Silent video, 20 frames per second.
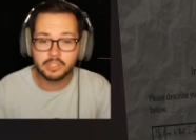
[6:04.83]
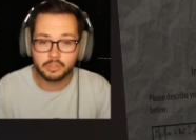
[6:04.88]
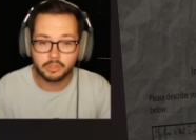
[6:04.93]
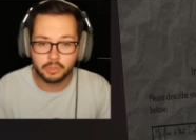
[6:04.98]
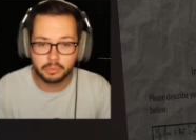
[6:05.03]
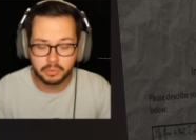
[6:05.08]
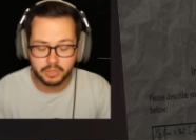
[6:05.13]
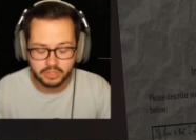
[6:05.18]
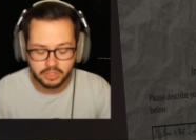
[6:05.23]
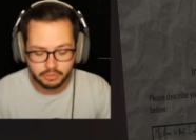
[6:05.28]
was a
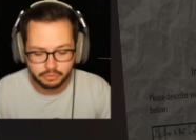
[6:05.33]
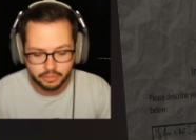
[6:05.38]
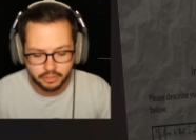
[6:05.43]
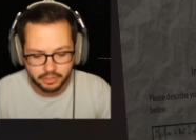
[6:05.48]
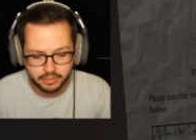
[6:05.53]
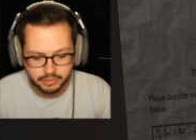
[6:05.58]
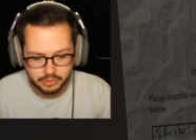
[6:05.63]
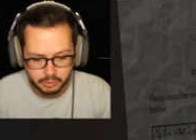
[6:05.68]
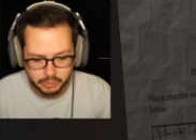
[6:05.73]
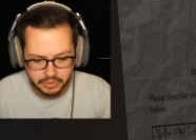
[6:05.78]
little more
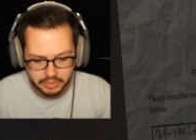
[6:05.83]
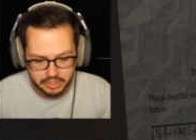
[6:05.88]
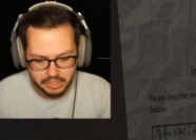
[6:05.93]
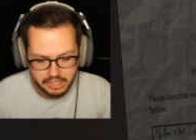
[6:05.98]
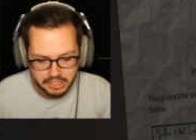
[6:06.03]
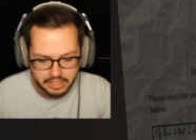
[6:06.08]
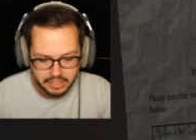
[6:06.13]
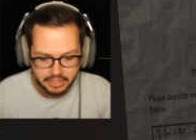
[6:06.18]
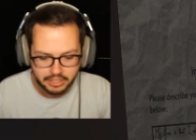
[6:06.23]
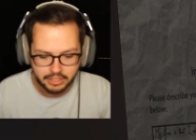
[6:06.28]
difficult to
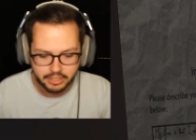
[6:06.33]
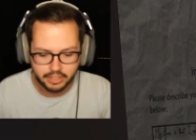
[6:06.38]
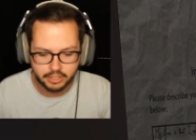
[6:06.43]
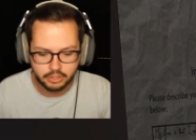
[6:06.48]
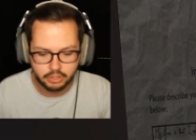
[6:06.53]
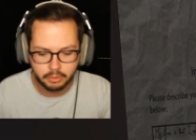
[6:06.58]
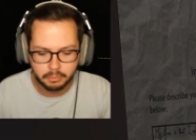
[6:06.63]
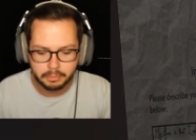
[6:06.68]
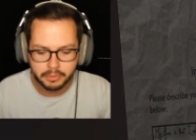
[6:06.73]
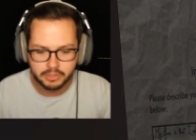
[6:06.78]
read. Uh,
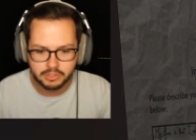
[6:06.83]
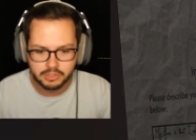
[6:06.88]
don't